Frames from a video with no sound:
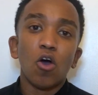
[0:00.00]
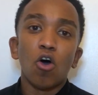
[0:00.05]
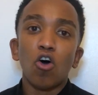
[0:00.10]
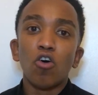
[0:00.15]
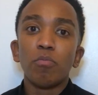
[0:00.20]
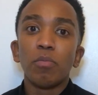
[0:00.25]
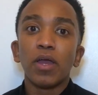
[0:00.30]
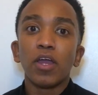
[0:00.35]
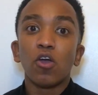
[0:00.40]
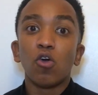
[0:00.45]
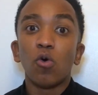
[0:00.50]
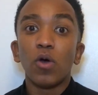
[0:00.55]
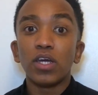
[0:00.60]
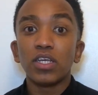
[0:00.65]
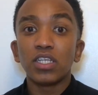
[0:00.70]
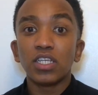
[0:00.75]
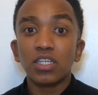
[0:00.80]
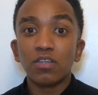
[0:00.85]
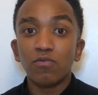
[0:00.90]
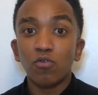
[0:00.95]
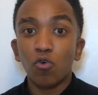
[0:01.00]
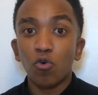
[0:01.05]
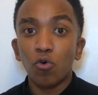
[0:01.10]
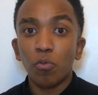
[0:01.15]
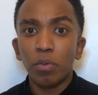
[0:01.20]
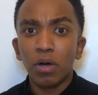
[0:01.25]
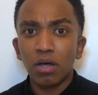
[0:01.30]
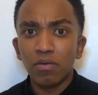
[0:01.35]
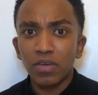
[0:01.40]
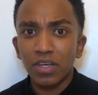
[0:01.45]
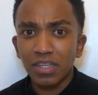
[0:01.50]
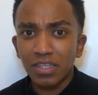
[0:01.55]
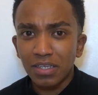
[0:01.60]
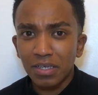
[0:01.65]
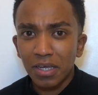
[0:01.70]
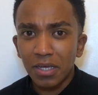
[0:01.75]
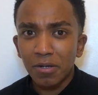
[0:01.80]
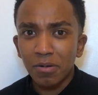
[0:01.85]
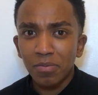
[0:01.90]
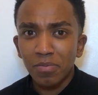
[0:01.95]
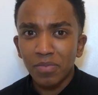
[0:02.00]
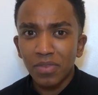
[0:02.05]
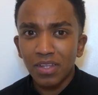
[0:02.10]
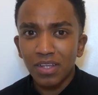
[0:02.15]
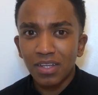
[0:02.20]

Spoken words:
on my quest for perfect skin.